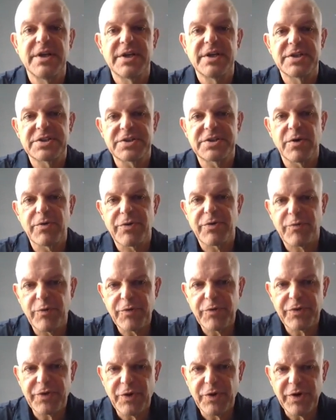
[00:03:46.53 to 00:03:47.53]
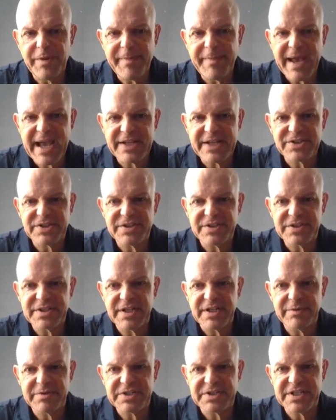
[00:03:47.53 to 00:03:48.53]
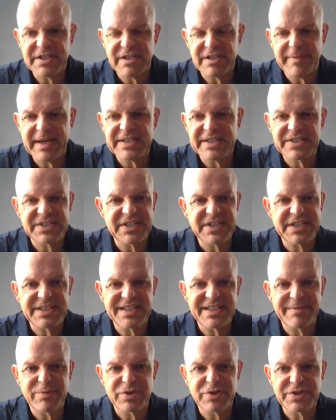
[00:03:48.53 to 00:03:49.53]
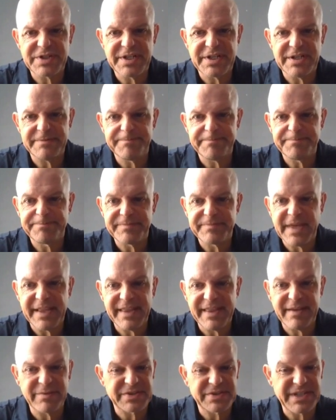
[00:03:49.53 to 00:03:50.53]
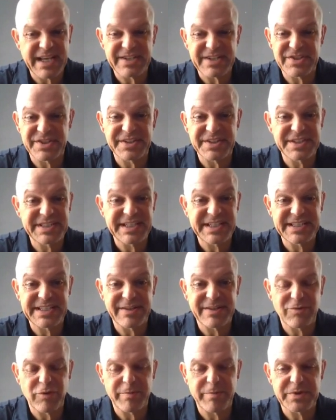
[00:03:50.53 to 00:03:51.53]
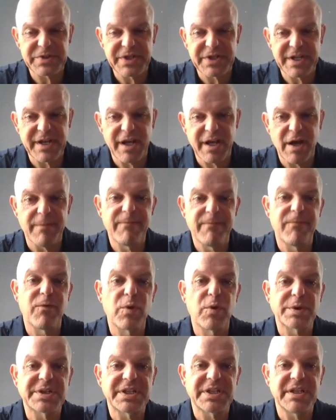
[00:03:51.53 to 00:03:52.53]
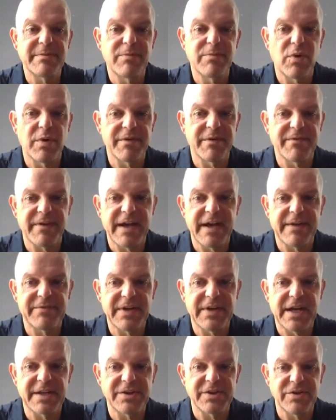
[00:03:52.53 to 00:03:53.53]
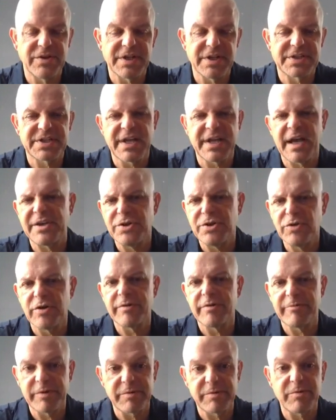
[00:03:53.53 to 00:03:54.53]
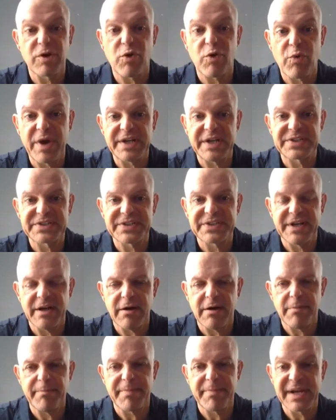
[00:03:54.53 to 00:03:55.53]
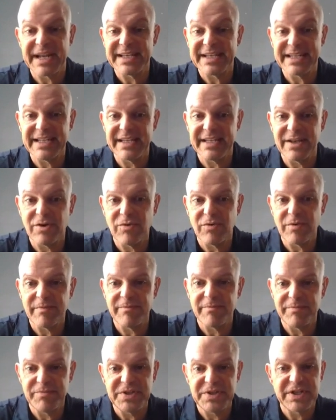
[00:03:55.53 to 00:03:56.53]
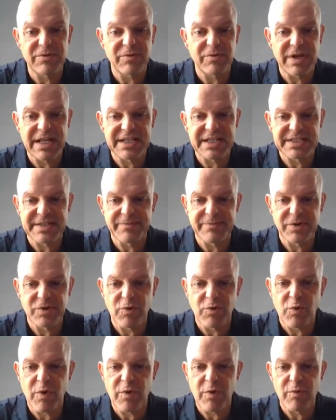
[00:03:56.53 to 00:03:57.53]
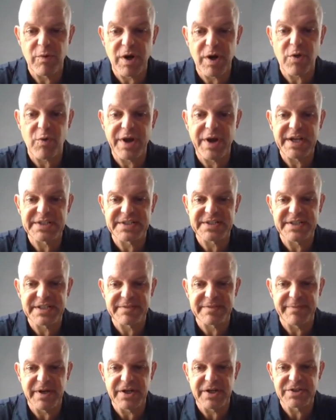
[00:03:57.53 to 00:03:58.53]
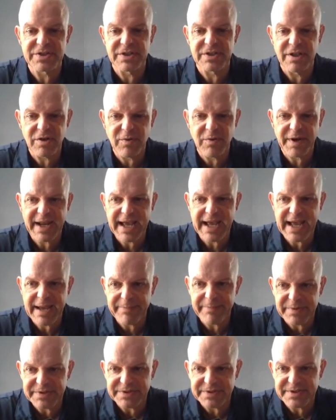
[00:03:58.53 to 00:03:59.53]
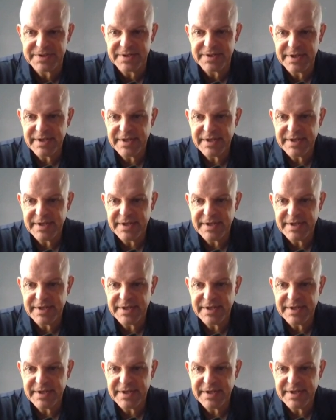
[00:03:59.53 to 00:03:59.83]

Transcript: So through 30 matches, it was hitting about 60%. I think it was actually 63%, up 14.59 units. Now I knew it would regress some, but I didn't realize it would regress this much. Look what happens.